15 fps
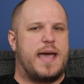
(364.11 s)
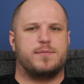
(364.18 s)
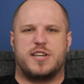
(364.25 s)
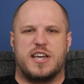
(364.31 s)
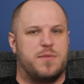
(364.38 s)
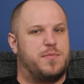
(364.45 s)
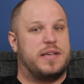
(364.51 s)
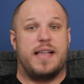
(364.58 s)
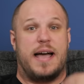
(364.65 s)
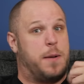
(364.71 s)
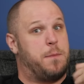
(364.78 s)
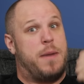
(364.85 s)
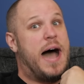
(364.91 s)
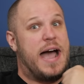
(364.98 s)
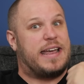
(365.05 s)
game is going to be
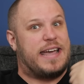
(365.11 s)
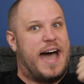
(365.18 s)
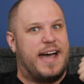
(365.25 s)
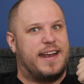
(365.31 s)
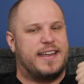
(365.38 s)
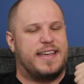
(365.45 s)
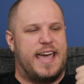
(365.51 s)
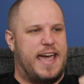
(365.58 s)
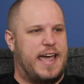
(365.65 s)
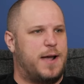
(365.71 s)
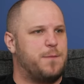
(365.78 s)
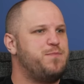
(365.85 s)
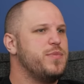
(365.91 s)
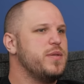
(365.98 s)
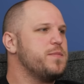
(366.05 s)
like my kind of game.
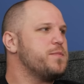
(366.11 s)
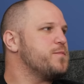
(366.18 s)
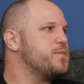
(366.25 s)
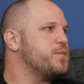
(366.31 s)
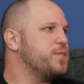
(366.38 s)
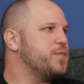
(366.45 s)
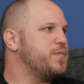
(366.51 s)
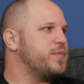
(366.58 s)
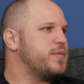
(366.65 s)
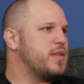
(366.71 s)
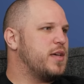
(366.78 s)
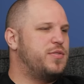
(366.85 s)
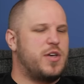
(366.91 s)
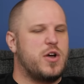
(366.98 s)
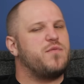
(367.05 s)
Well, because it's it's
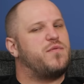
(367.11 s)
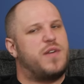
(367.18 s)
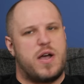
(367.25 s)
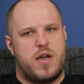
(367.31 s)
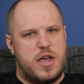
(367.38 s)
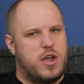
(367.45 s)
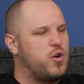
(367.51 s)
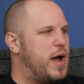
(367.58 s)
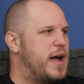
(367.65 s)
just it's They're head very head.